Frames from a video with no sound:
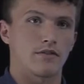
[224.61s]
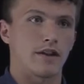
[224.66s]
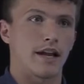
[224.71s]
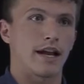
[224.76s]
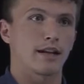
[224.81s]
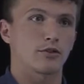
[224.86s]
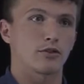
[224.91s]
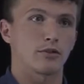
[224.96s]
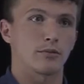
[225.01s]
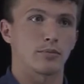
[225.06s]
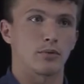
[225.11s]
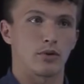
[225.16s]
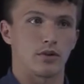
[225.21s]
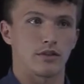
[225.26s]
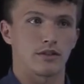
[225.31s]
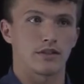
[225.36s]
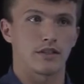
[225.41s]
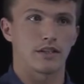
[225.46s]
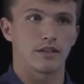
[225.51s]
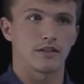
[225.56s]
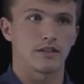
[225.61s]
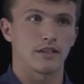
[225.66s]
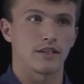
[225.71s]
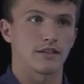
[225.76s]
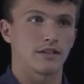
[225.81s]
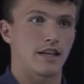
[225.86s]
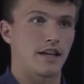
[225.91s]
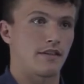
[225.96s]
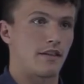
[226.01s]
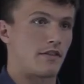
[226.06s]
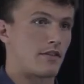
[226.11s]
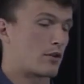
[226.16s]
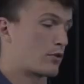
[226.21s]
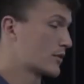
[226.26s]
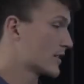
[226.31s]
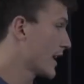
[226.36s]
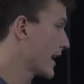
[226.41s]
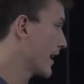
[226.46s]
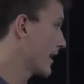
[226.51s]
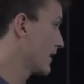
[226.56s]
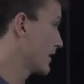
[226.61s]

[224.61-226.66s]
natural-born citizens. And then there was